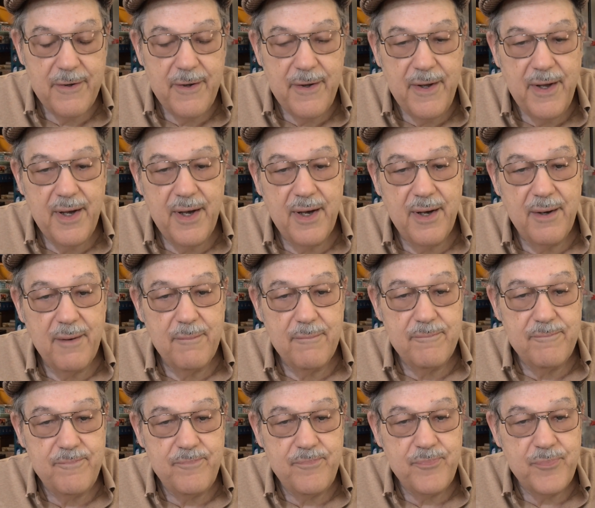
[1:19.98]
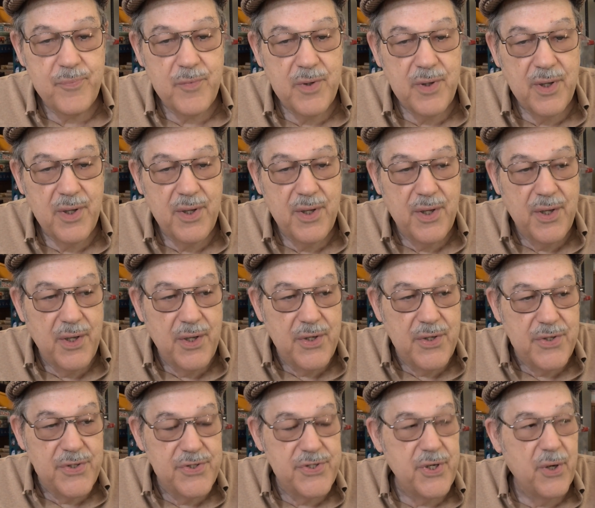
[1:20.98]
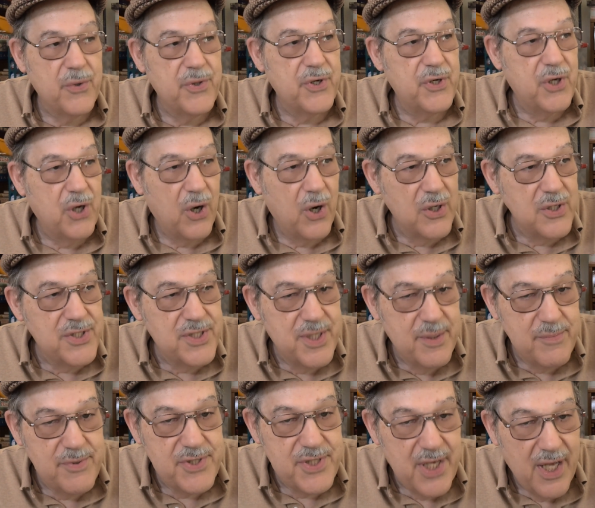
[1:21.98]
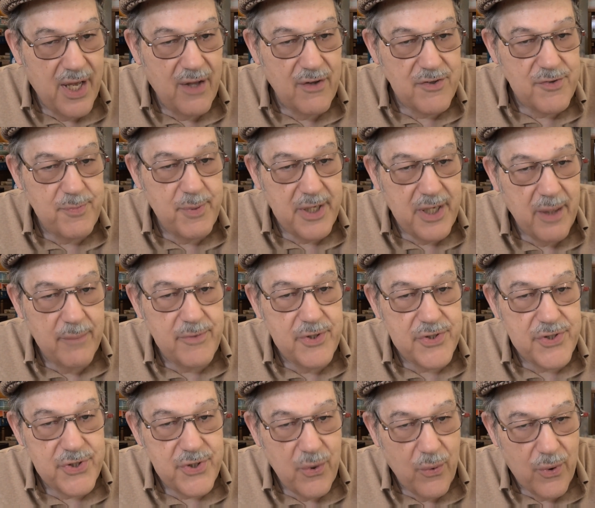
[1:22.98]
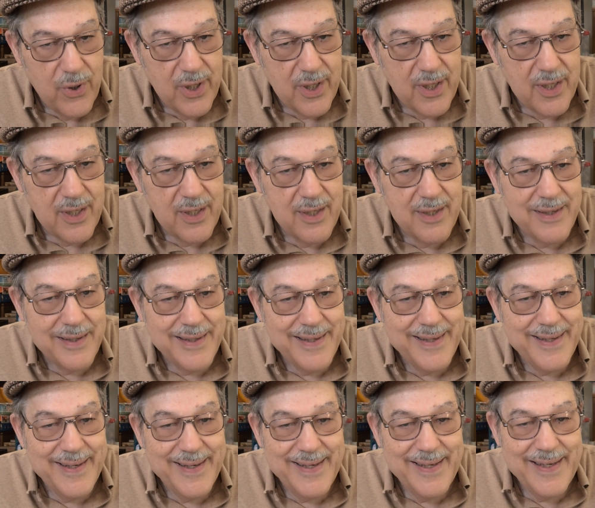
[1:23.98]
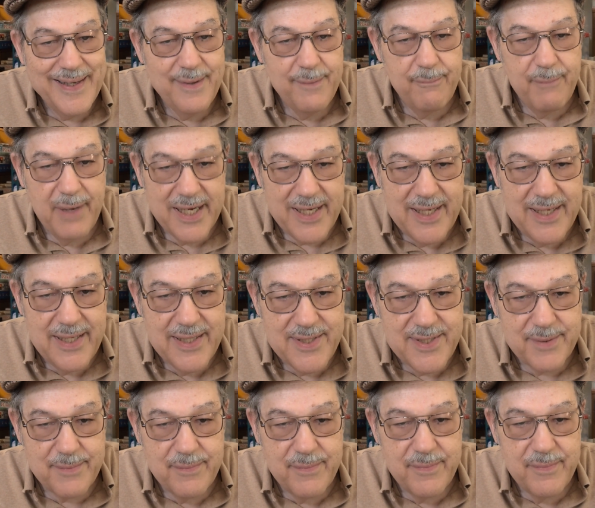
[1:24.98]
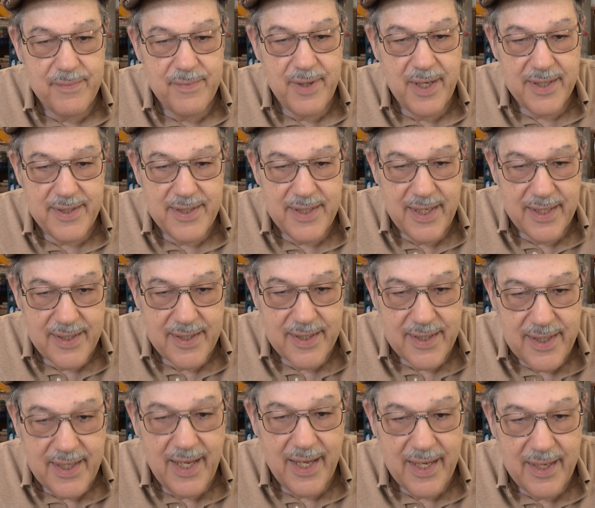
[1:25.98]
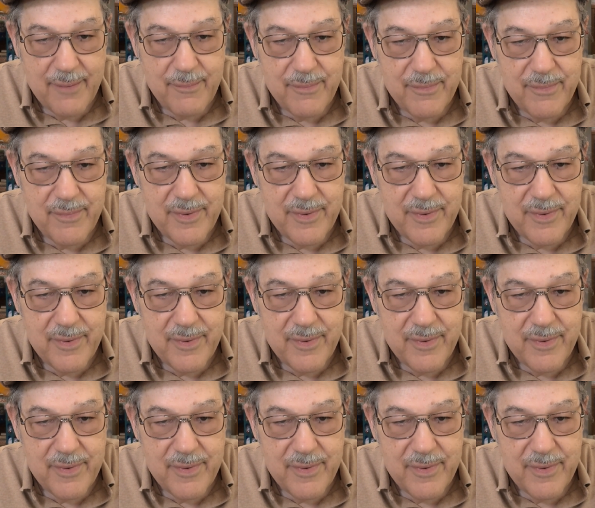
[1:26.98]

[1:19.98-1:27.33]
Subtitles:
Um, so the cards themselves become the scoring mechanism at the end of the game.